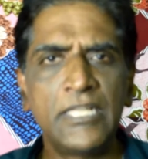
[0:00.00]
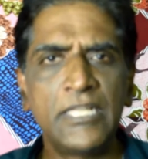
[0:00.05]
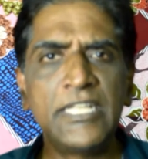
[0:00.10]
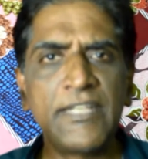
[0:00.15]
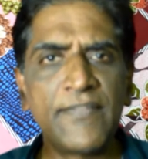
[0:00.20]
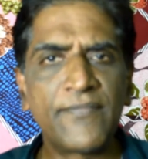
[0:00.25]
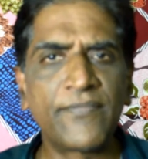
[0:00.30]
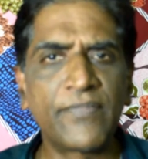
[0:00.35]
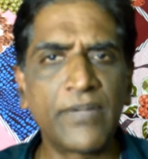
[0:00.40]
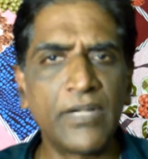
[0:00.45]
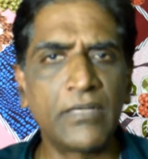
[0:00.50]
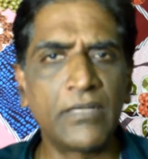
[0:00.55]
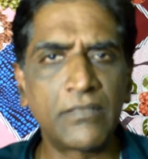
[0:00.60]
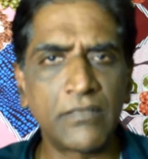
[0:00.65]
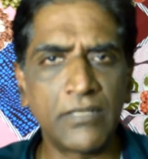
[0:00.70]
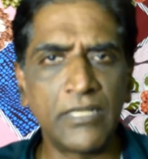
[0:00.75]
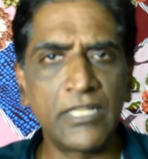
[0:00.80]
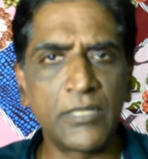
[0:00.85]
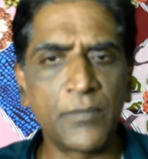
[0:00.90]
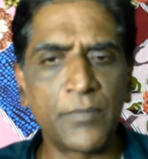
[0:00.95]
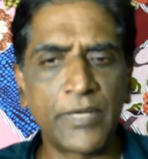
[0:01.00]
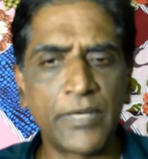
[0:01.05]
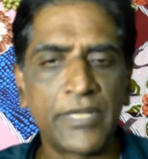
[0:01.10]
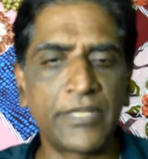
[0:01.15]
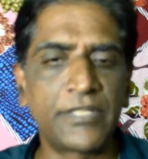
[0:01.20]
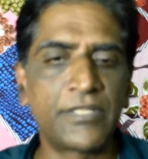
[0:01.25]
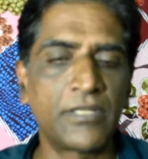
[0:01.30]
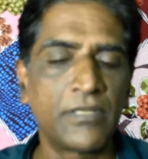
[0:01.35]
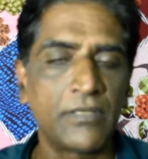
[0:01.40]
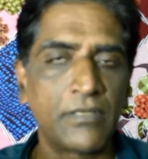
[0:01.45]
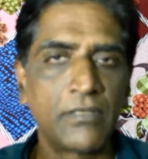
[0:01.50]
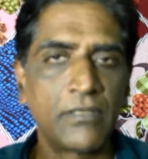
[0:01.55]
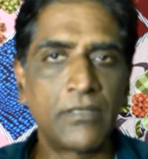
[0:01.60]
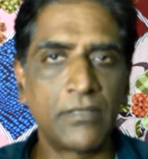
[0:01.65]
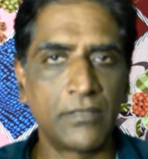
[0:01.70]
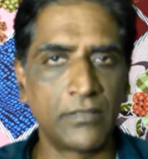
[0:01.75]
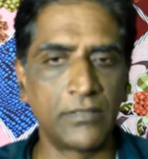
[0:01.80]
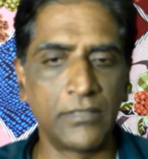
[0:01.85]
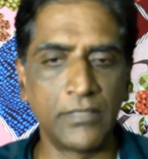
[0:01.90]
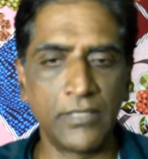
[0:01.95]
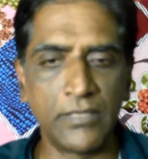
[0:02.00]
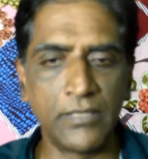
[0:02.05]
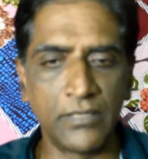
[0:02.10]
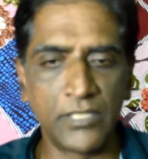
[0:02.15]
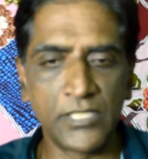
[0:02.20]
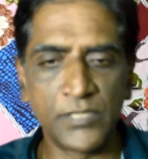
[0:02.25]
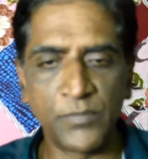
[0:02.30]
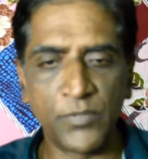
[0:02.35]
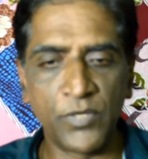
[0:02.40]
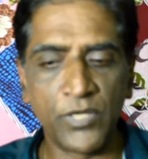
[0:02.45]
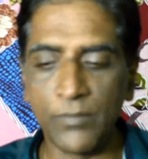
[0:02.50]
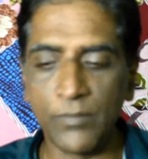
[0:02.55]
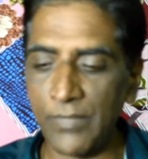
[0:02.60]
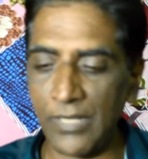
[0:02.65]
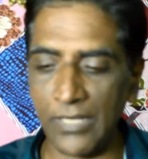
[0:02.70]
different interpretation in this poem.